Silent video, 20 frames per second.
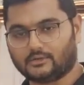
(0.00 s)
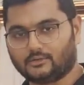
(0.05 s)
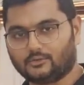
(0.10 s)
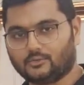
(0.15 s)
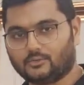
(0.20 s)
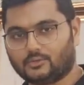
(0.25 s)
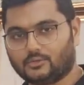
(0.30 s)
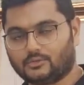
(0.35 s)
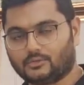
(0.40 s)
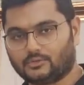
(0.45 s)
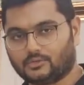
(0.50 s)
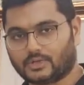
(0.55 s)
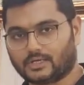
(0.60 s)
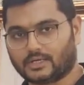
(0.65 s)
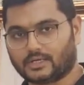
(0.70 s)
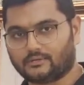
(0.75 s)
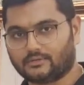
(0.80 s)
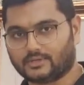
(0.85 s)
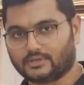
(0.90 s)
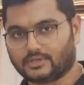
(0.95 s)
you
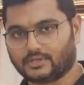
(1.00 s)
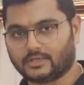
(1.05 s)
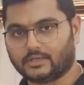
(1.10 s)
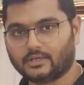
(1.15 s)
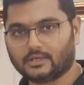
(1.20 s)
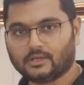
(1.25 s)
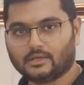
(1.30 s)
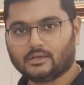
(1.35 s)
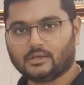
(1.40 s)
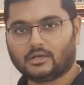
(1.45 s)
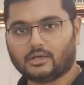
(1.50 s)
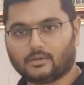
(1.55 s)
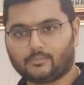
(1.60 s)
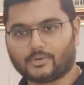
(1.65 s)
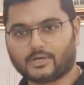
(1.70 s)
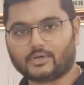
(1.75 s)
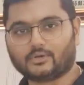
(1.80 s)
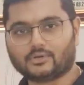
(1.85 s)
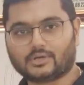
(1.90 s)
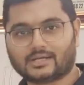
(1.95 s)
are having the
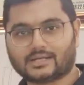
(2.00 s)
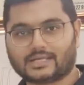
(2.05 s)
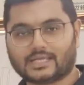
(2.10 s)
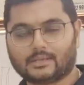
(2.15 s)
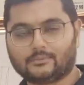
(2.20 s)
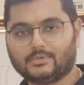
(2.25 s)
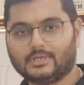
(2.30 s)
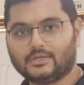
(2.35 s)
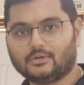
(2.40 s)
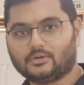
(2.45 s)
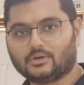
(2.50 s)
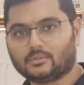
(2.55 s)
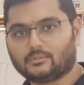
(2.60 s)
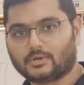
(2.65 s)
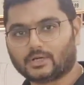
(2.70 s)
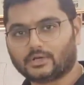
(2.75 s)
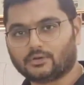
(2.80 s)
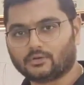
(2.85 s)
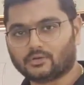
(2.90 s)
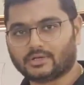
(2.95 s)
particular cabin or
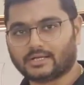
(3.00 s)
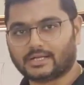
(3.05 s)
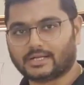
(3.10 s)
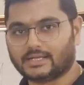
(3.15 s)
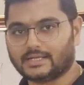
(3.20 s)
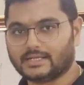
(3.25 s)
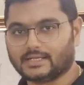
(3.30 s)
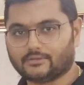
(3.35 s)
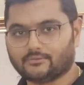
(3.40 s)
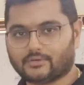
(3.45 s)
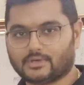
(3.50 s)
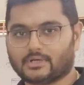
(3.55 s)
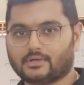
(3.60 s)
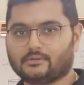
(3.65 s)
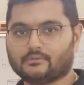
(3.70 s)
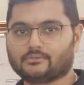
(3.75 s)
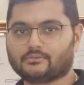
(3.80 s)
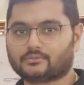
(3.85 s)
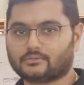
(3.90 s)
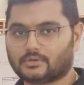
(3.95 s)
particular area
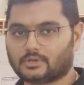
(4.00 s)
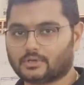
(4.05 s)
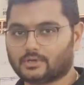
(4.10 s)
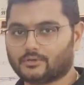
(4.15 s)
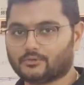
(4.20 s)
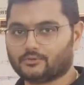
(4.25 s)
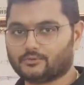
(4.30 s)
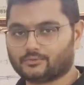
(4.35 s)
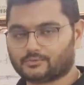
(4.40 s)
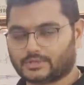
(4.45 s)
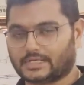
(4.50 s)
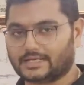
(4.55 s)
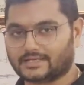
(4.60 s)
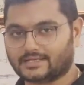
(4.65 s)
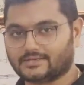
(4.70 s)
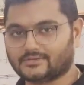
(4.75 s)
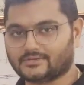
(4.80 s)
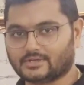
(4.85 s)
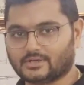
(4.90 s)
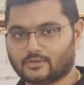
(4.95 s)
where
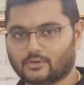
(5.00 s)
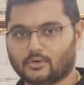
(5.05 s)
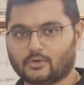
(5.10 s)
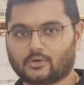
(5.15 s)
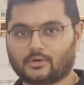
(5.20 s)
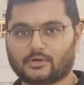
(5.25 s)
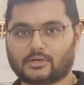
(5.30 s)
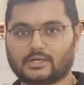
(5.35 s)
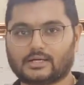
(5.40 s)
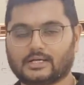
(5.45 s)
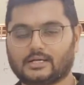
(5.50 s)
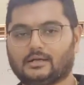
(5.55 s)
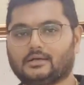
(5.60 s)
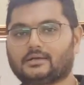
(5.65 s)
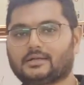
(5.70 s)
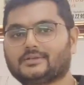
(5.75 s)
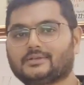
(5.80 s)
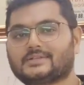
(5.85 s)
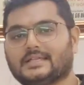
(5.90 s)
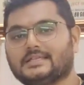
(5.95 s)
technician or
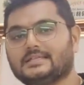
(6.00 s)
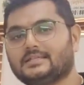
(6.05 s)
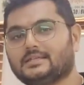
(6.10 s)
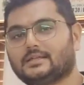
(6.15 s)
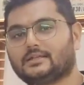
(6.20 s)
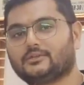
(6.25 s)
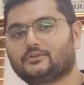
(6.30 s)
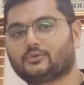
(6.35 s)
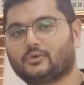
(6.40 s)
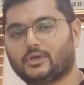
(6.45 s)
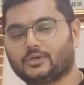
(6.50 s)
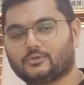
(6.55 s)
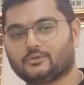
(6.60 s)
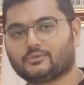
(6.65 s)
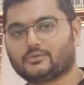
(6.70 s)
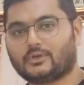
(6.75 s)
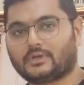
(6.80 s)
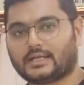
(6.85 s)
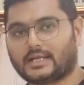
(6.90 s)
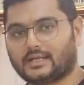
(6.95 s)
test engineer is going
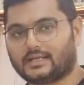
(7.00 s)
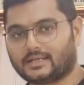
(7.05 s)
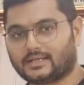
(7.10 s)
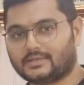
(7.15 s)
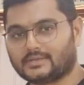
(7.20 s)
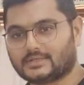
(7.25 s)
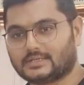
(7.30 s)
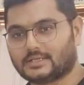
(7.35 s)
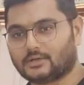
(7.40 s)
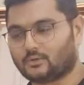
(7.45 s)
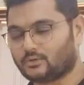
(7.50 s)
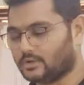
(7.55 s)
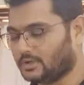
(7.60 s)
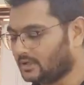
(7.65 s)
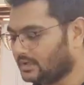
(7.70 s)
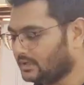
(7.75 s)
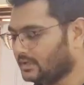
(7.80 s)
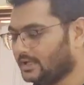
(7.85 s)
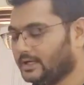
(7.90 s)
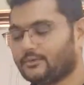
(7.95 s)
to sit and test it out,
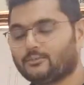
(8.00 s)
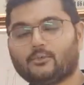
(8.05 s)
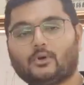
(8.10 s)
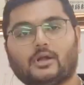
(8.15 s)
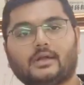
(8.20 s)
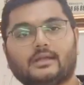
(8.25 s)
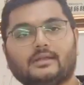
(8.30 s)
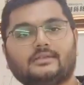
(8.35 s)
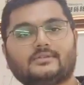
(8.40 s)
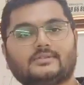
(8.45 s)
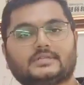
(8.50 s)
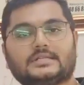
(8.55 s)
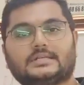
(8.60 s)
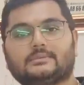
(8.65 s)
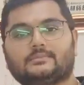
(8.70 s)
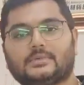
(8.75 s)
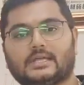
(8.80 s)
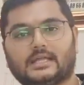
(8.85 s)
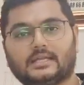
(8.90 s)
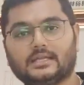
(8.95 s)
it won't
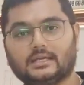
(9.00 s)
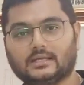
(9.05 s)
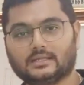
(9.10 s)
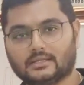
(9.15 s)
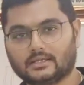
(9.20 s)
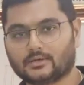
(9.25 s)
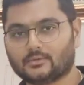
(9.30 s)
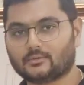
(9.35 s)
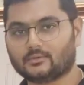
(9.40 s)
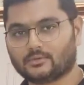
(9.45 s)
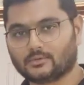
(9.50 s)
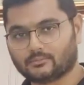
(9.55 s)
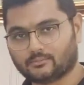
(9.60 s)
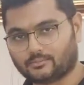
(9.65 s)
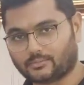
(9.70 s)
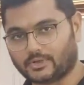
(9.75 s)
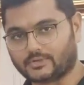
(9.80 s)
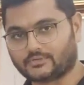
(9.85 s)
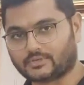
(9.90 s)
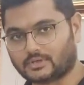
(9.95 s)
disturb any other
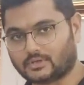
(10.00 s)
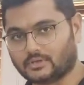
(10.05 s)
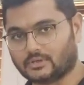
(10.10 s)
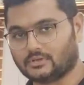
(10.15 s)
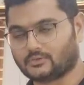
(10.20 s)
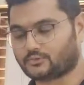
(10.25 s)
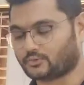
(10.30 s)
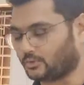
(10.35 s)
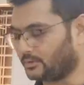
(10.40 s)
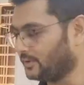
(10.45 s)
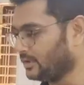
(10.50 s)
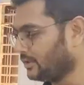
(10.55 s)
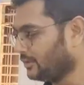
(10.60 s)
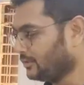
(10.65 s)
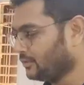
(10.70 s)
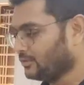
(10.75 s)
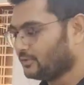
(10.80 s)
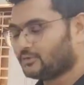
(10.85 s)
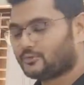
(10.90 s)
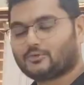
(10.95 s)
person also.
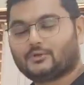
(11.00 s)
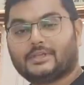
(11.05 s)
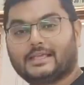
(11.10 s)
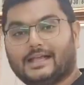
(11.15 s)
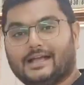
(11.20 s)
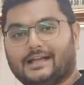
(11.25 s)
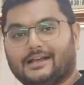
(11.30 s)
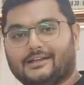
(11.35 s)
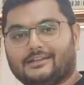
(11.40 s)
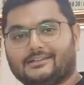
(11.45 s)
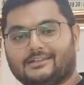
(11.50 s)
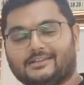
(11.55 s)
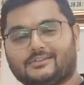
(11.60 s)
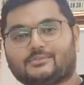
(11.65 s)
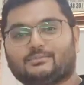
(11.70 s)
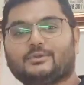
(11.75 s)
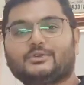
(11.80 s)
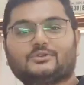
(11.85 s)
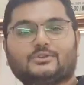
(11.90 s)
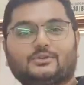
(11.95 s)
So yeah,
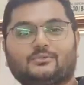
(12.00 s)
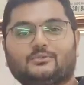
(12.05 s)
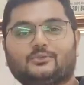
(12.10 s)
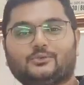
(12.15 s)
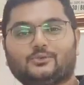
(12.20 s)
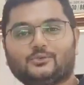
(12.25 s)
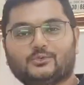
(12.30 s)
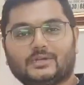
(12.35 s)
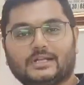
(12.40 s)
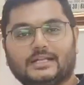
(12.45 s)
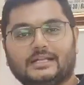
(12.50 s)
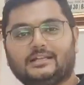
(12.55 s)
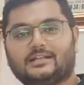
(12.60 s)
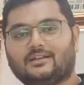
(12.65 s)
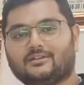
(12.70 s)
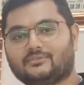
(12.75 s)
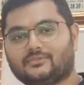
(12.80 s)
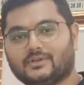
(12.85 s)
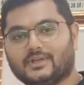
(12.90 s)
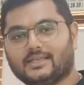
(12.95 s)
this much of user
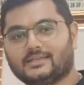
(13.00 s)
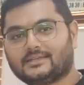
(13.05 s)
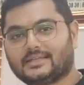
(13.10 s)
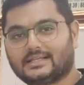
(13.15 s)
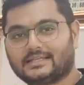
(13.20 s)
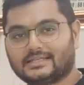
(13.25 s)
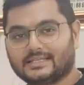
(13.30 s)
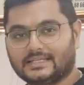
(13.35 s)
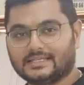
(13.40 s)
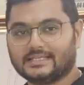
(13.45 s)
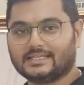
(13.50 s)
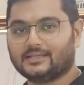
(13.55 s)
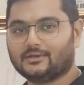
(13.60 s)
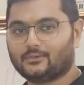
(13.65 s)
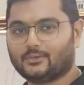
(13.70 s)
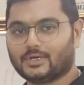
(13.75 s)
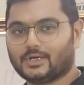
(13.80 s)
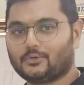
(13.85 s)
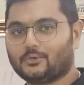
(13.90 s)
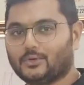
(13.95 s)
interface and
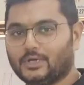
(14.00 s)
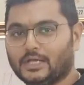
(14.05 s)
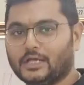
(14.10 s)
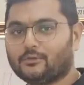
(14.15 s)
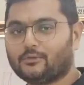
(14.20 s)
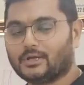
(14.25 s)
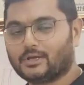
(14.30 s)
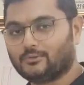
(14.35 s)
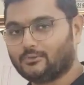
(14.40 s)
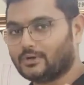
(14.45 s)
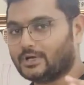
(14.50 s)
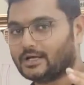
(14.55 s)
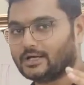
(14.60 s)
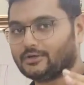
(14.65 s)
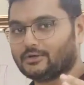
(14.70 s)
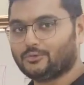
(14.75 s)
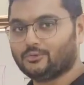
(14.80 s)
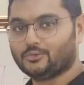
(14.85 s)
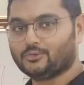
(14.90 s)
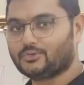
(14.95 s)
thinking we are doing when we
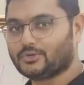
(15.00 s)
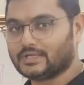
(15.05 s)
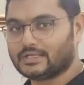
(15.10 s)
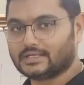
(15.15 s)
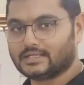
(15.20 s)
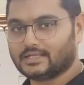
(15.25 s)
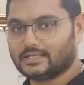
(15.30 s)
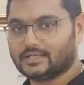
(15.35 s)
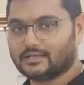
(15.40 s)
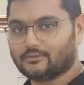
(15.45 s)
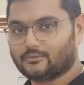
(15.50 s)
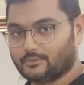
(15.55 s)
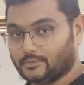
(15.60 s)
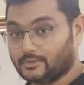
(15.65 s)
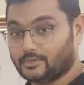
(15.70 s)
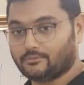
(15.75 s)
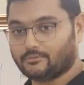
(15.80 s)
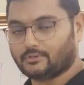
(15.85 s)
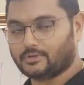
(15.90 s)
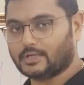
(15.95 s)
are using the
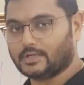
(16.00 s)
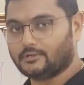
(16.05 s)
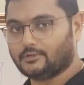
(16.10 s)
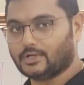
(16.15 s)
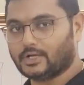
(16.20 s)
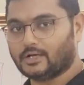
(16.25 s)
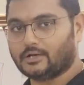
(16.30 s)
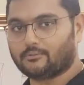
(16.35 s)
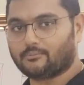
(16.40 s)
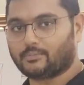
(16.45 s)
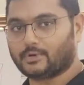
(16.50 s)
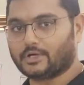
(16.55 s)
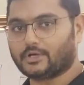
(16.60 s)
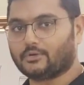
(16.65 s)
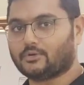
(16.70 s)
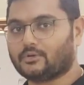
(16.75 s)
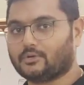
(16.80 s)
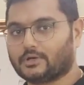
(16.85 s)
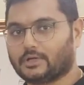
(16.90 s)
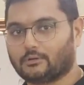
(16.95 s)
when we are
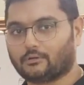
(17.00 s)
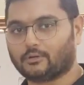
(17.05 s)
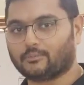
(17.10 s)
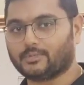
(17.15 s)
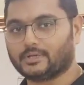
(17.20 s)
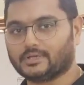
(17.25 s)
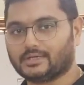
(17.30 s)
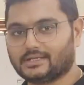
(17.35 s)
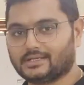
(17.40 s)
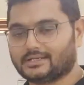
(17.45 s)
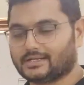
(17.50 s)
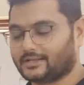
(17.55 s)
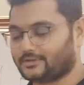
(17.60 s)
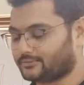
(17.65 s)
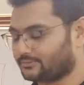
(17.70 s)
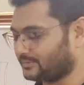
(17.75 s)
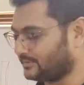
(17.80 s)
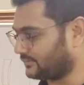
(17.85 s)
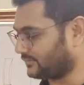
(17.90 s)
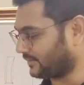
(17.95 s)
developing the
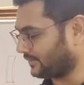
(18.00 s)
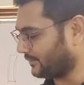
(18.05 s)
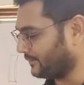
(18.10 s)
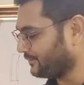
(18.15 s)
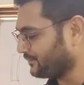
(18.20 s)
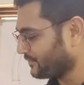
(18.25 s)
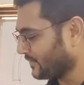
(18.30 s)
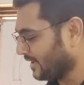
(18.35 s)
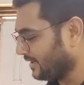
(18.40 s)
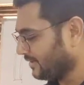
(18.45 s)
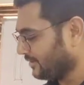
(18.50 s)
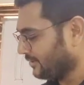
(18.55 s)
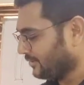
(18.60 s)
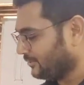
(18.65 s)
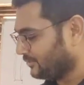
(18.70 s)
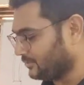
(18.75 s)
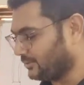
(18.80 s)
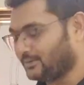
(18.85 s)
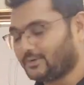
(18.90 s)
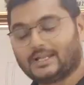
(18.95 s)
test fixture.
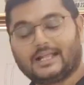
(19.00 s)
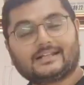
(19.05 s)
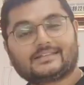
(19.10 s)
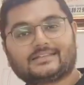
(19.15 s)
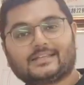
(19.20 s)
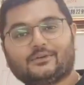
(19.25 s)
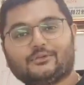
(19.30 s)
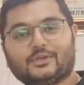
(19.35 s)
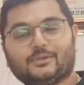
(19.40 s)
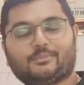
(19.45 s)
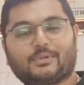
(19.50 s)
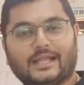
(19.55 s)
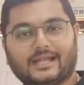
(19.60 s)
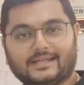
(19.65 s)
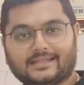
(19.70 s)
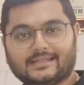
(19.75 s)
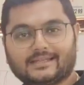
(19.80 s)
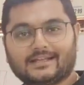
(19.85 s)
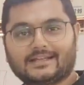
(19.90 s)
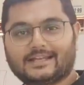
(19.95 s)
So let's have the
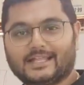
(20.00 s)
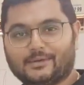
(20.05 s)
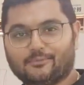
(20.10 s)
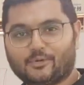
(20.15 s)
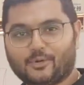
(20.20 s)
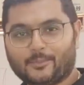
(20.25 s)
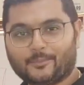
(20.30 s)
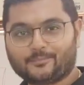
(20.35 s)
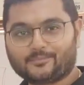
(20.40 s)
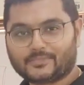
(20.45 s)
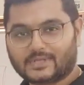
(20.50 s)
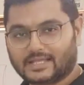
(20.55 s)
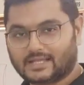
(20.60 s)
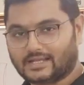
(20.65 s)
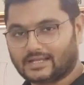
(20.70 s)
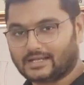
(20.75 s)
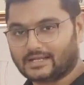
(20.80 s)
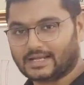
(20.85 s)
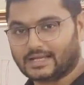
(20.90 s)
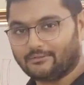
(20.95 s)
practical demo,
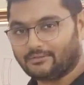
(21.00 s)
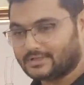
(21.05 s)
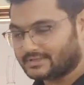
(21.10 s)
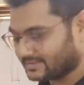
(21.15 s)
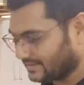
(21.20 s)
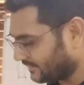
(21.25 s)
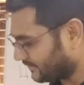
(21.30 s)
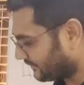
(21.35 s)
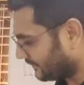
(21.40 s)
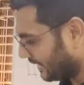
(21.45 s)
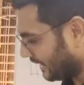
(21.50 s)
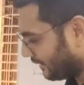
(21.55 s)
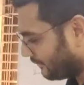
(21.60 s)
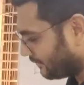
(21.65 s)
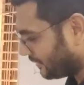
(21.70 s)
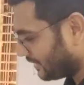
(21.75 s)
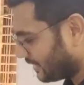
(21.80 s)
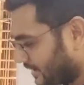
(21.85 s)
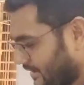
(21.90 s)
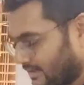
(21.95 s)
and I will just have
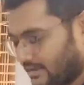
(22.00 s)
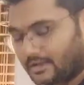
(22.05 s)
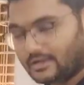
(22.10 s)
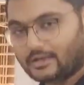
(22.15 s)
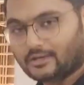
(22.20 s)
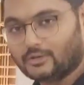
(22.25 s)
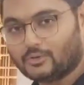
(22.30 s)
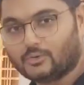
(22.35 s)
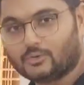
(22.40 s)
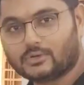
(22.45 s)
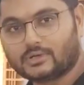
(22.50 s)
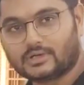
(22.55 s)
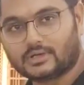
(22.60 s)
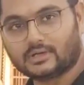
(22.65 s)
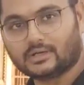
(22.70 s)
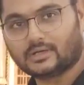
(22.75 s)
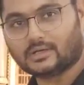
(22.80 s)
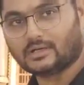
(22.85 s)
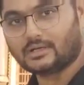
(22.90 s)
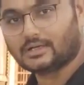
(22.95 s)
a look
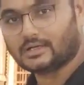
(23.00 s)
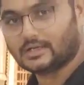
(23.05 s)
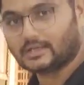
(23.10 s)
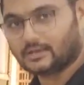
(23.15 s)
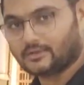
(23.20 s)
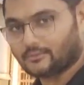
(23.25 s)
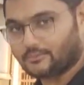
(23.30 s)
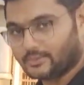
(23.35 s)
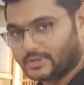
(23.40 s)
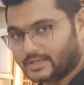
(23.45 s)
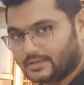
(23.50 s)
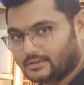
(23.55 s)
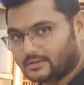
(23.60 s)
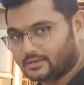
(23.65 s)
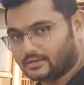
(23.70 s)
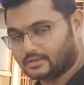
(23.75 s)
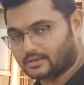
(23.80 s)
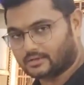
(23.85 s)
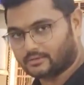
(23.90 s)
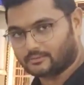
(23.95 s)
when
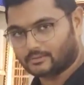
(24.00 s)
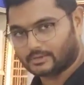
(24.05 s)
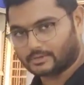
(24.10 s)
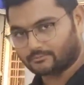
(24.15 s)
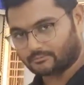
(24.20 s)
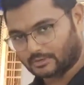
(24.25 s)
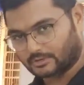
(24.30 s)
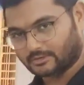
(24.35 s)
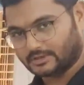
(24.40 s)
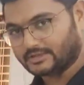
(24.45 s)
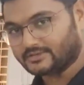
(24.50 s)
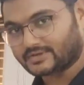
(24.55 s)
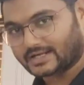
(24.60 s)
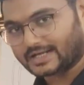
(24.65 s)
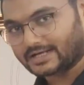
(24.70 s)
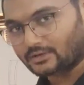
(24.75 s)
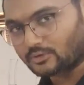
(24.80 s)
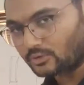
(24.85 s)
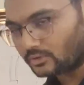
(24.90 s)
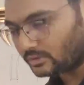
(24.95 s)
inside